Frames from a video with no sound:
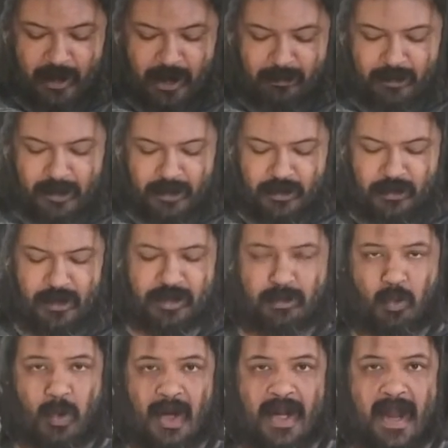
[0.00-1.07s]
and I'm going to do
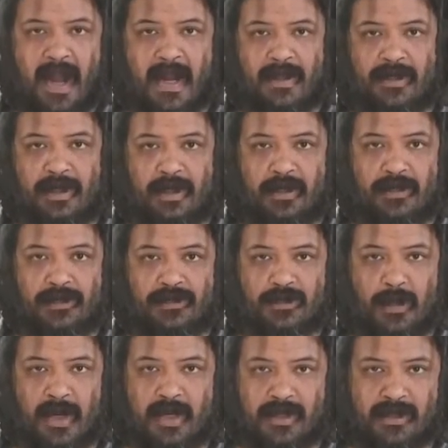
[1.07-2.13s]
this one-handed
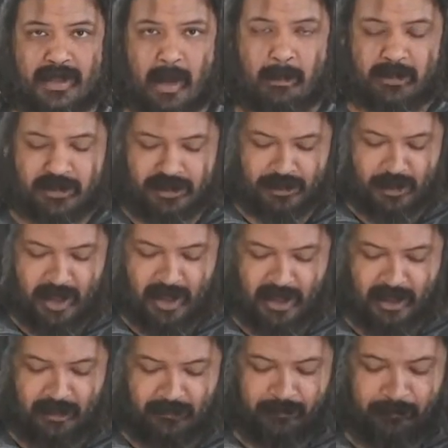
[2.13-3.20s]
so I can demonstrate
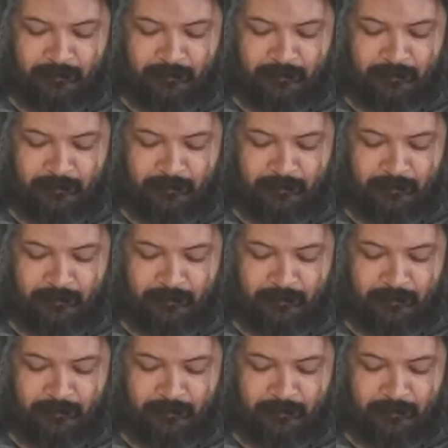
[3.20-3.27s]
it.